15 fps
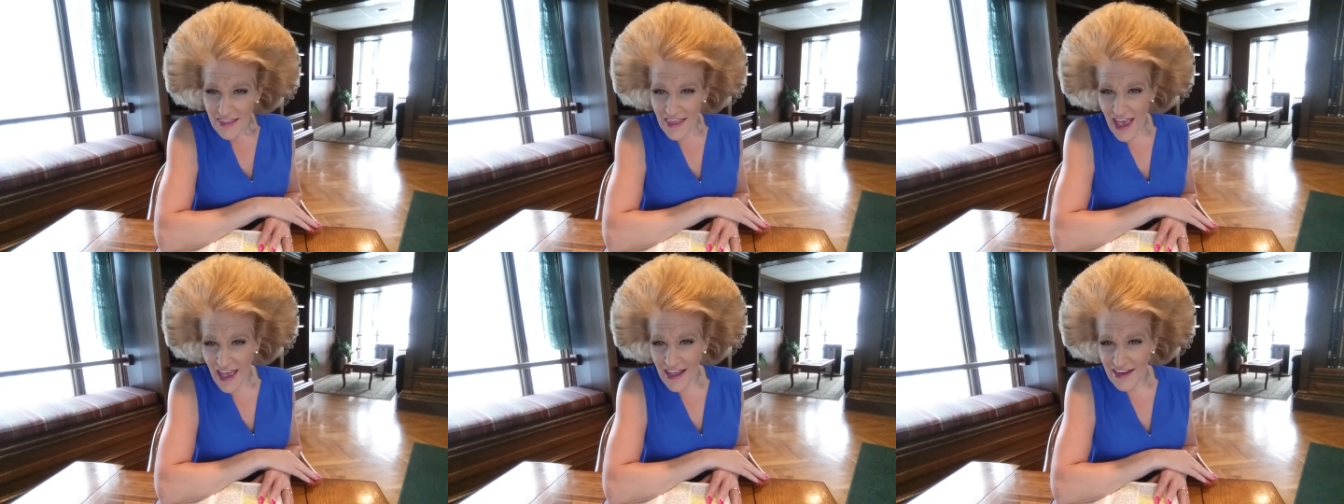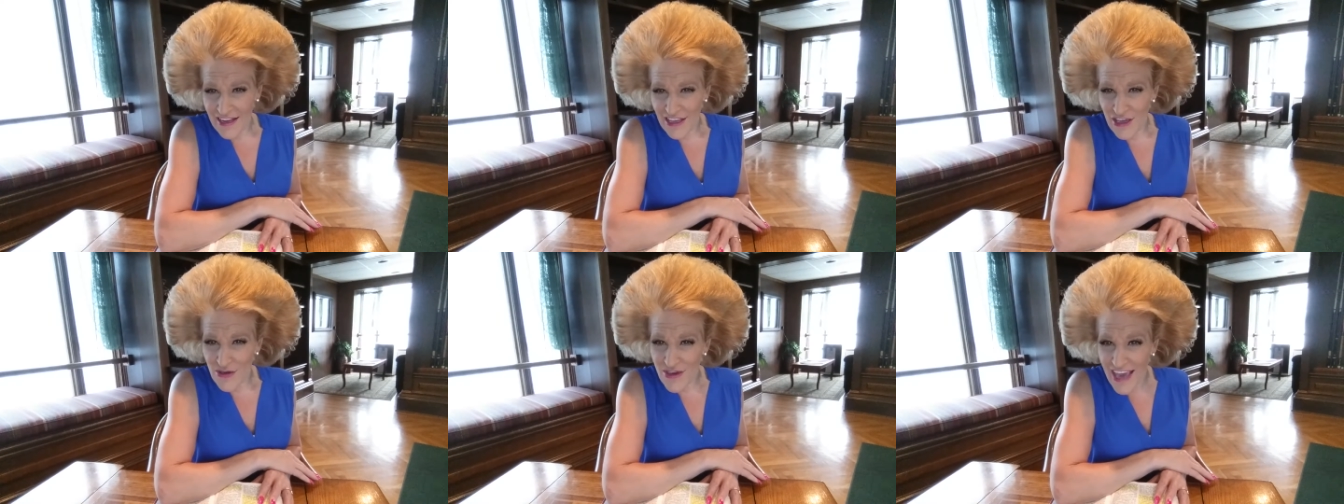that
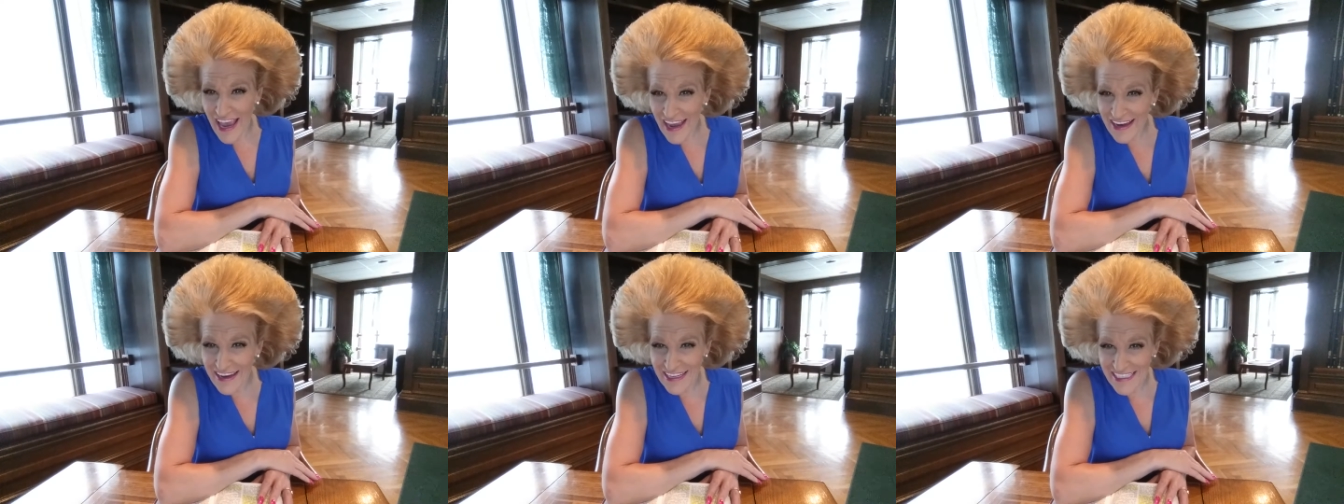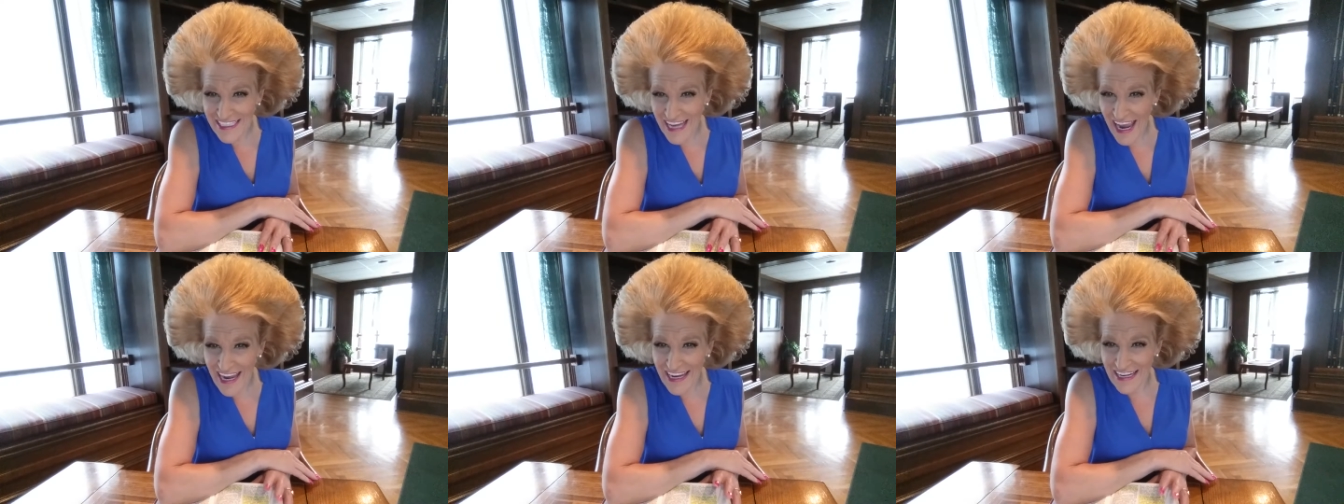you can't
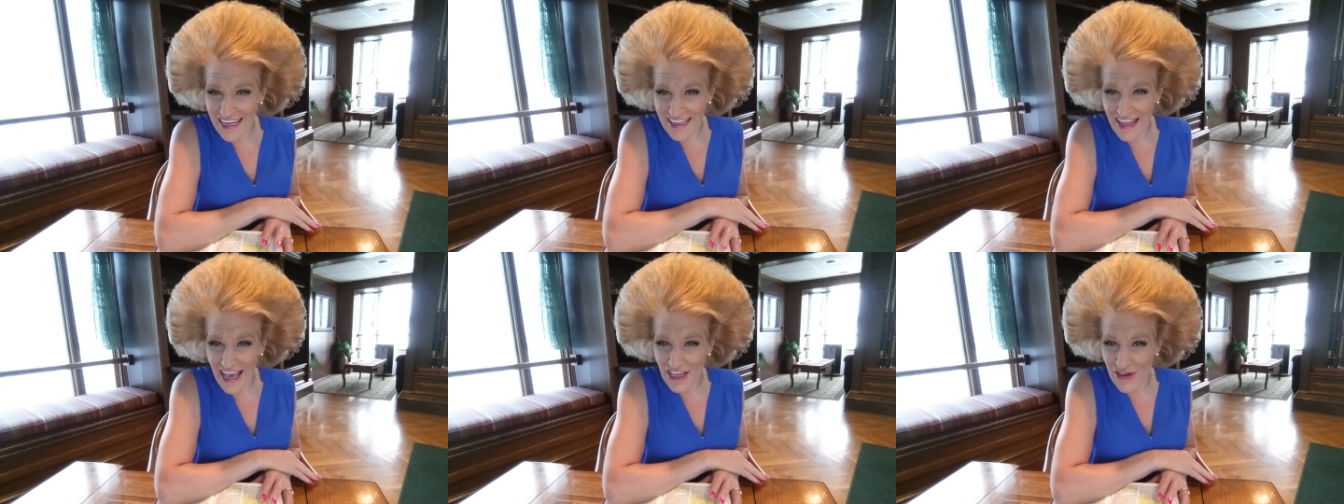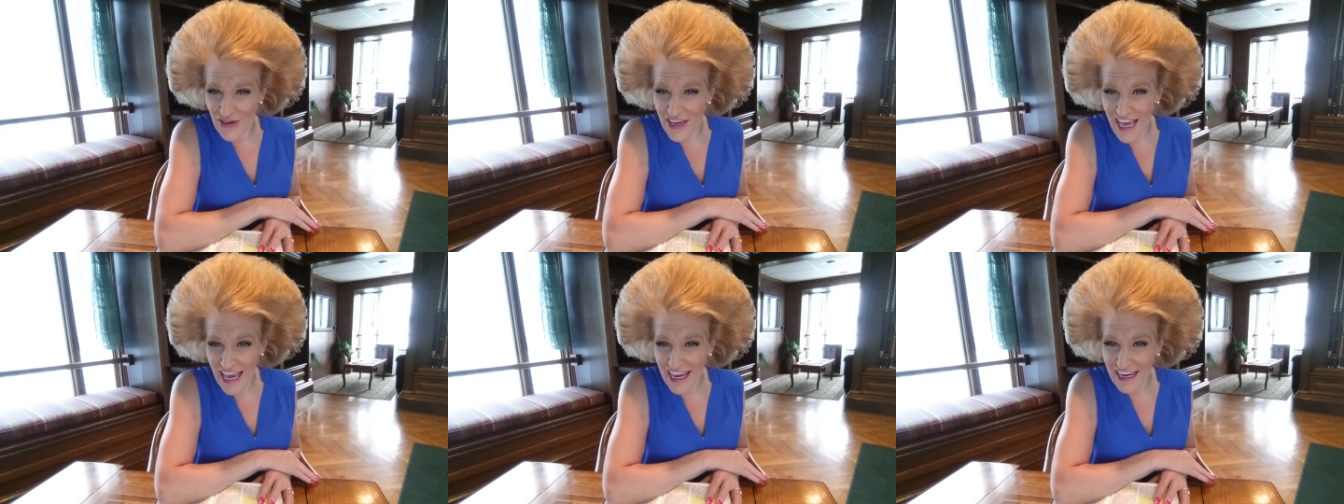contain and that you
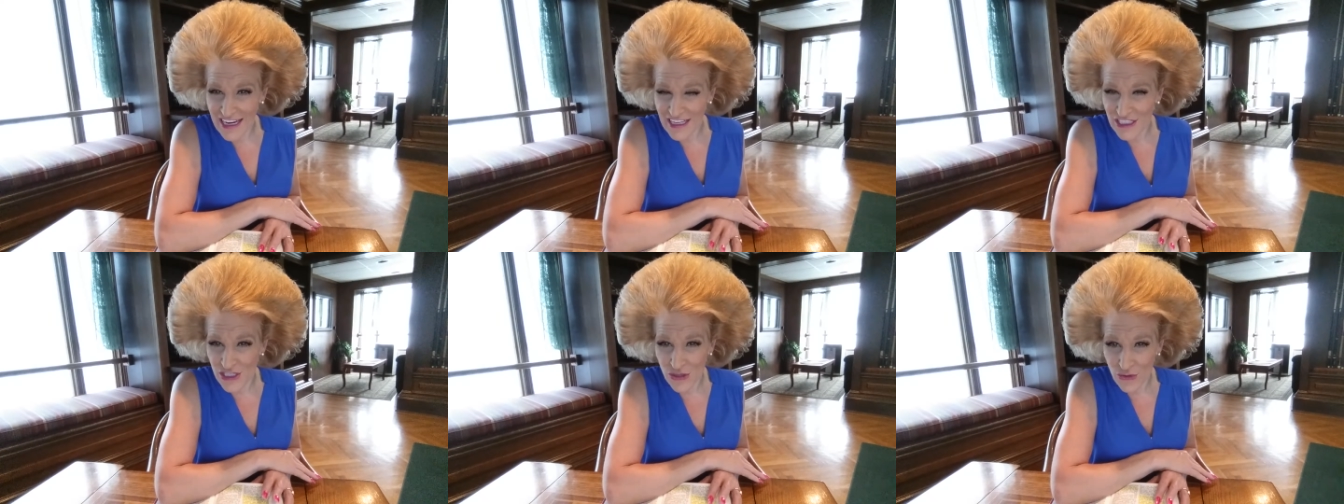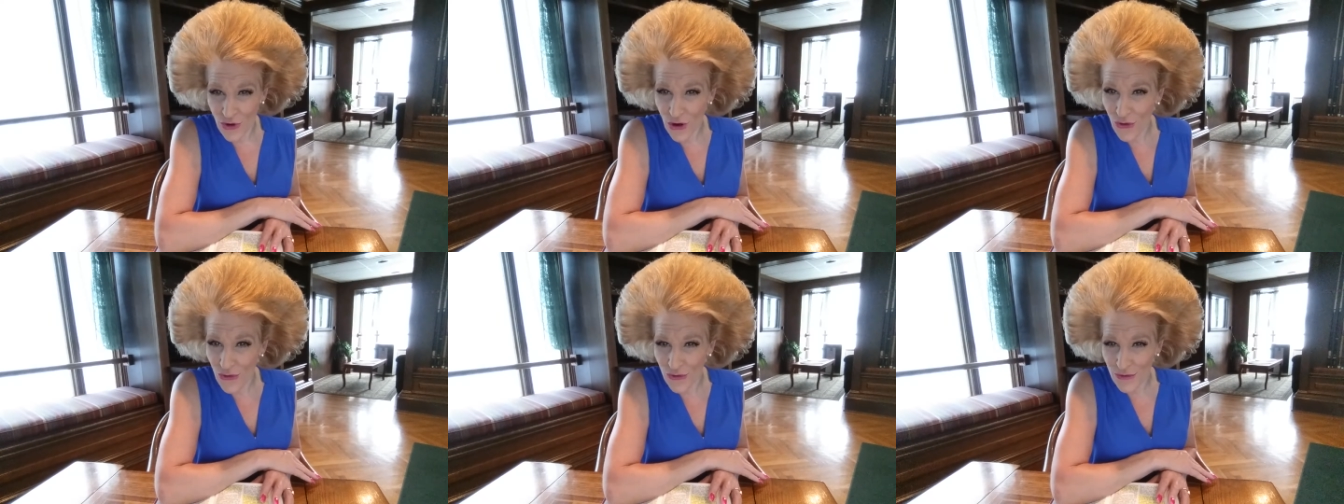can't
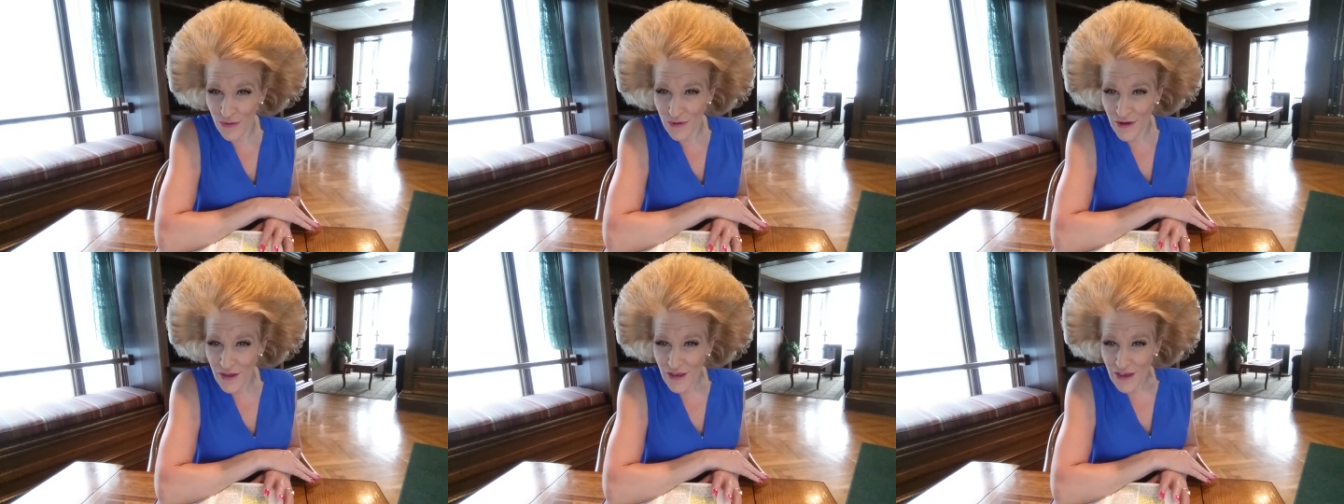control,